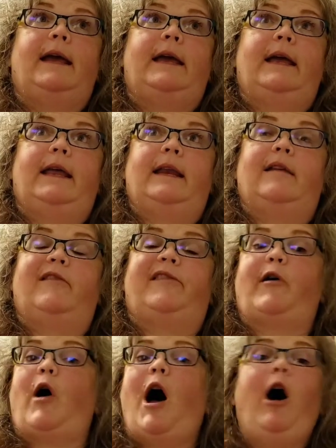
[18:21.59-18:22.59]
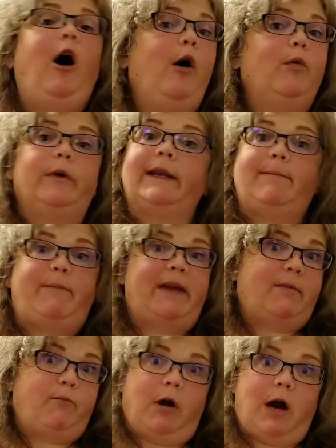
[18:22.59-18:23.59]
and so all really
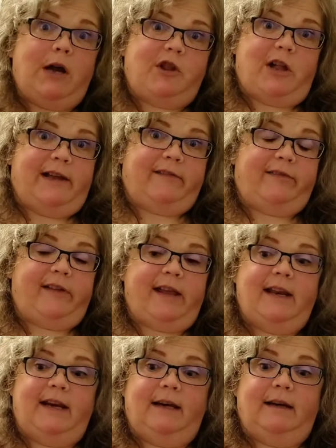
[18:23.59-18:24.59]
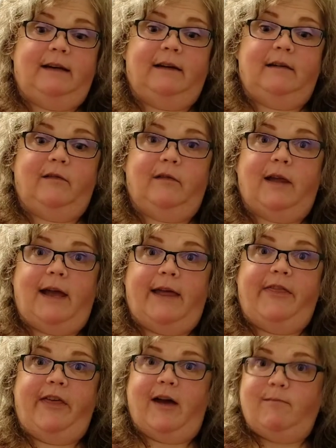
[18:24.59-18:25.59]
big projects, and
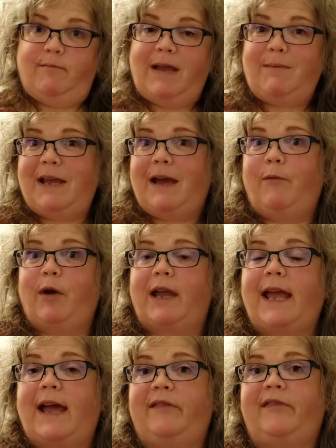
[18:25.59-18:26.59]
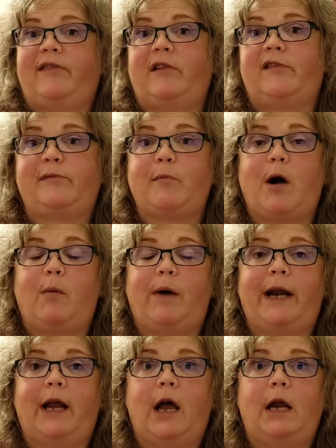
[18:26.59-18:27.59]
I thought maybe I would cast a
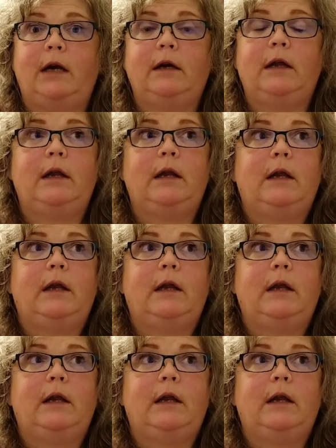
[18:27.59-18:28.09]
small one on